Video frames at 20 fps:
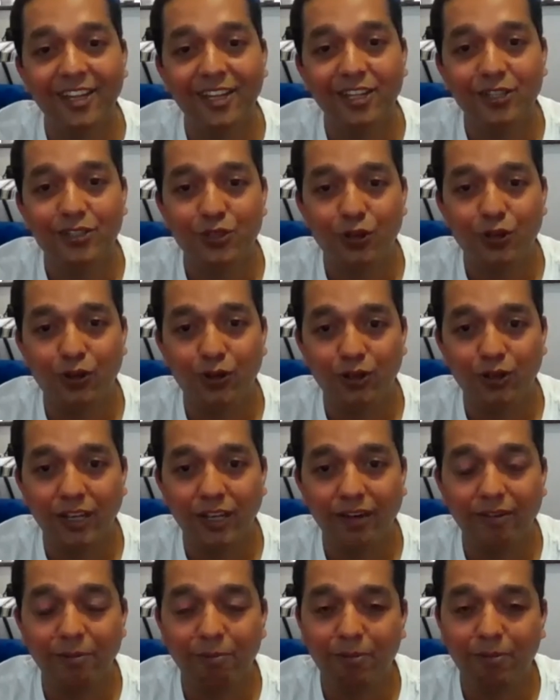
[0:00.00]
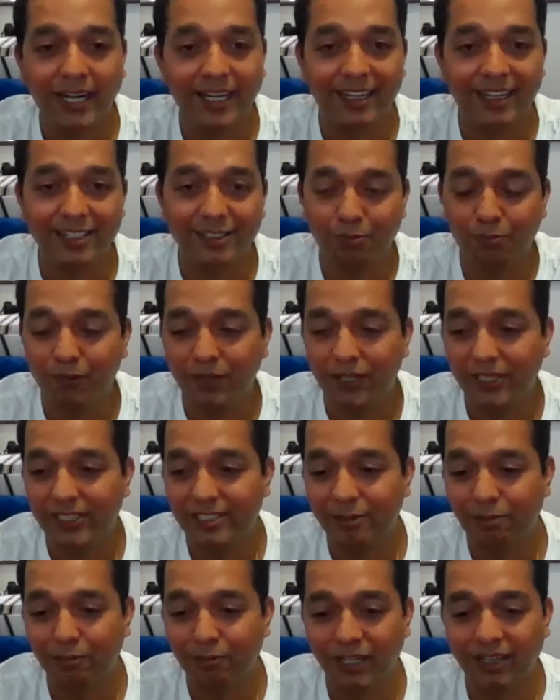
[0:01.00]
So never practiced
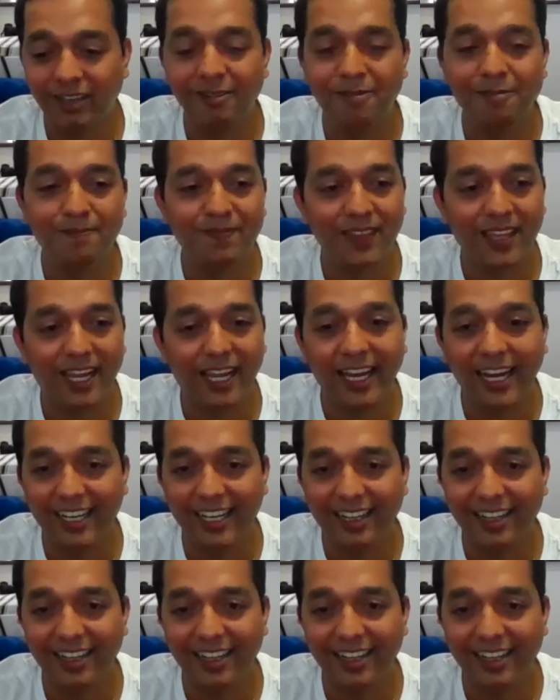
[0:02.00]
much. But I